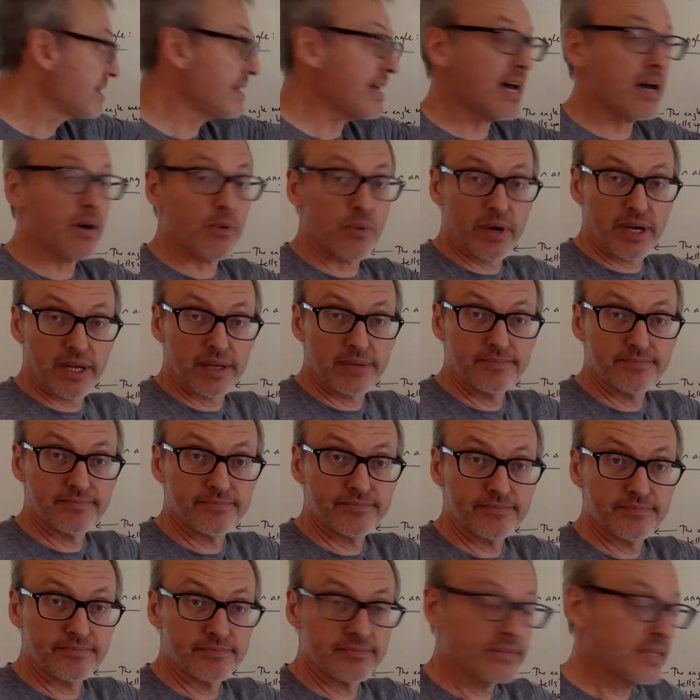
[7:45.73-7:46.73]
that way.
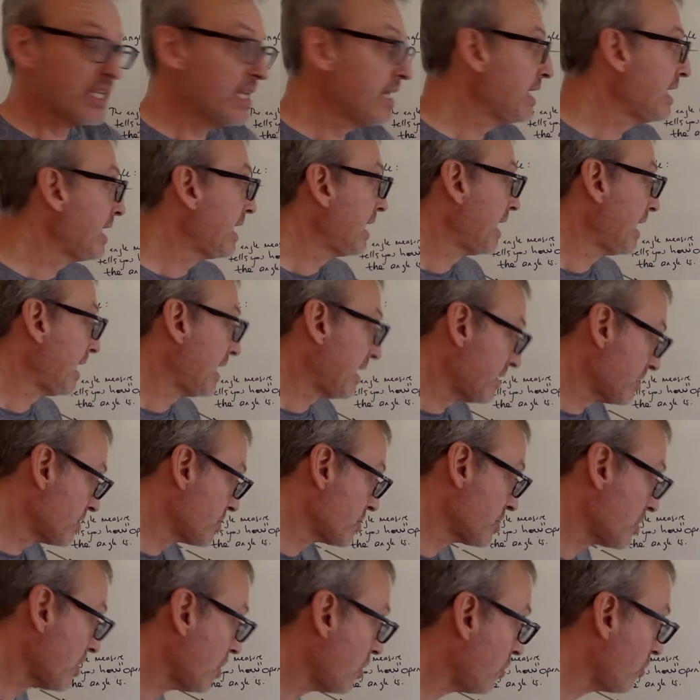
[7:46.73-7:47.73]
And
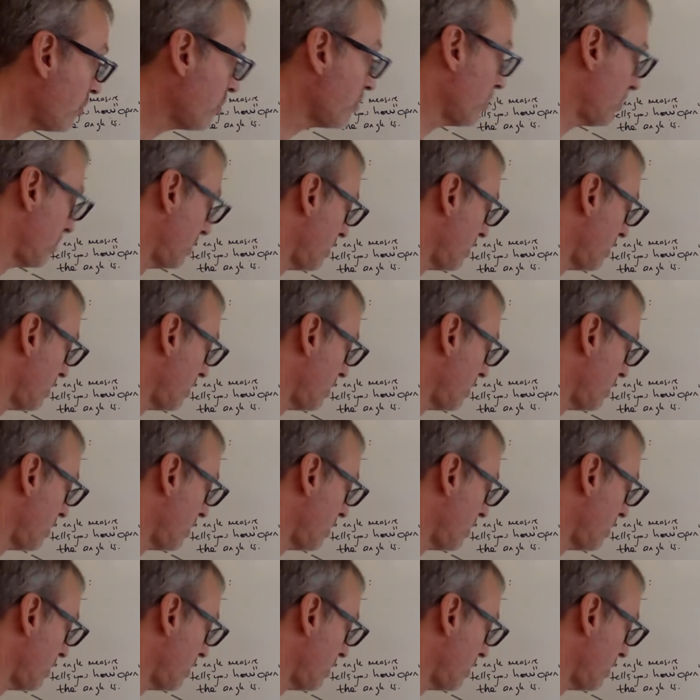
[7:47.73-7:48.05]
so